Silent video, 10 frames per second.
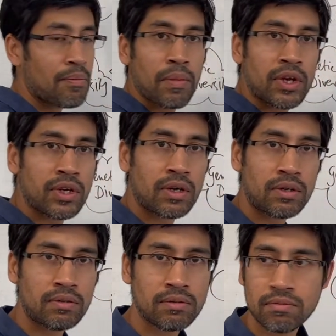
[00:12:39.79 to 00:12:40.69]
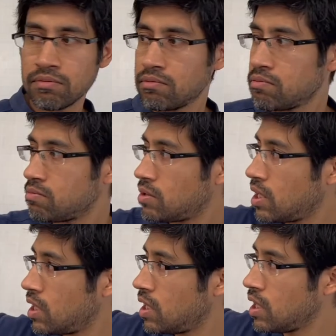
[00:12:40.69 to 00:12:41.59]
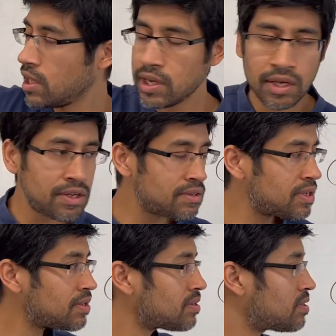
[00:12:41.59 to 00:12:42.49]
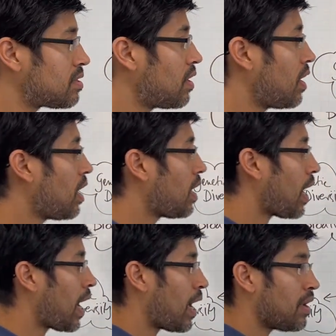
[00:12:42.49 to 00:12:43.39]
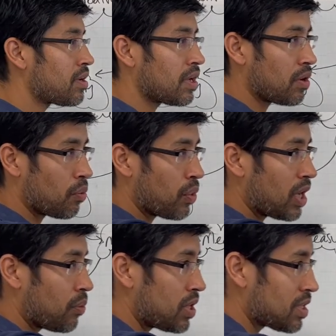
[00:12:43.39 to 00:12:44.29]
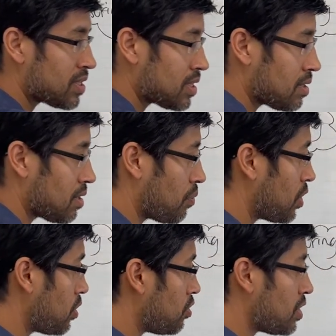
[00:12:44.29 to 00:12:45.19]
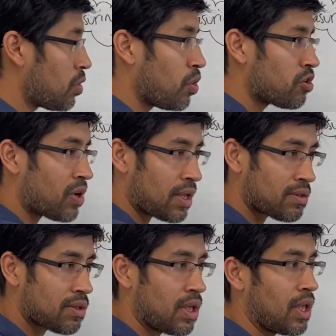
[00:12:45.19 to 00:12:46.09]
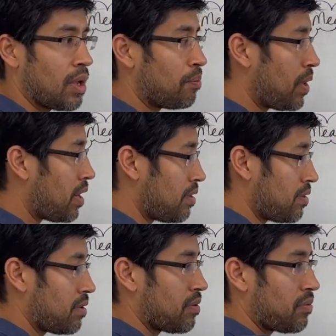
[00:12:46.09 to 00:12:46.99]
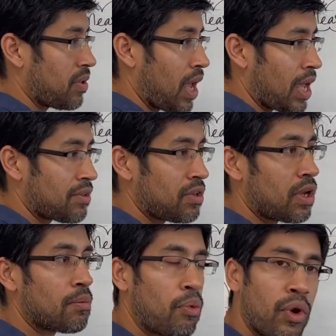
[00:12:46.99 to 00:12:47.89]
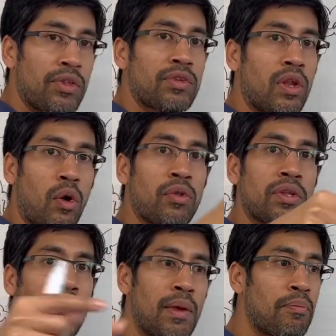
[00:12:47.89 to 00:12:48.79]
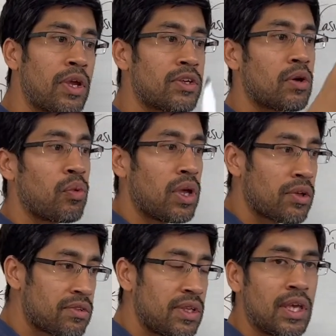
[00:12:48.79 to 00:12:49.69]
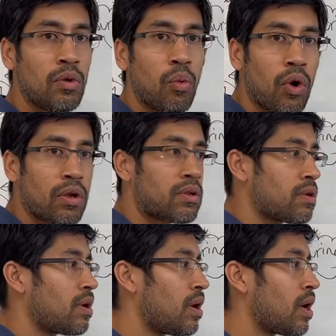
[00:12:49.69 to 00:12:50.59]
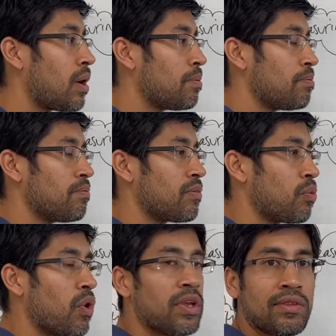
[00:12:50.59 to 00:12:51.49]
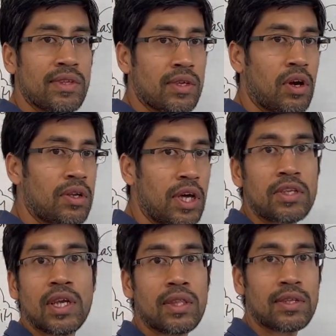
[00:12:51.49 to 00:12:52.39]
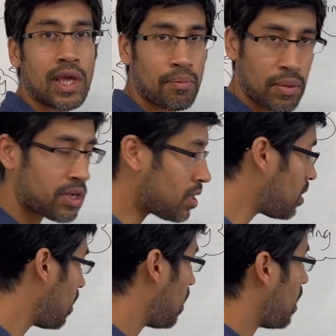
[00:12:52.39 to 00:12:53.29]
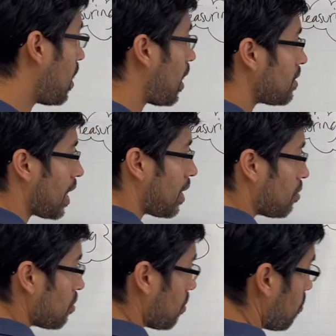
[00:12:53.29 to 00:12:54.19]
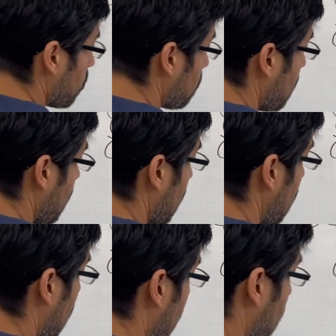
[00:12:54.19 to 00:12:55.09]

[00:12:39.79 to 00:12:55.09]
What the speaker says: measure in a linear distance, and we're not using quadrats, but at certain points along the tape measure, we are seeing what is touching the tape measure, and that would be a line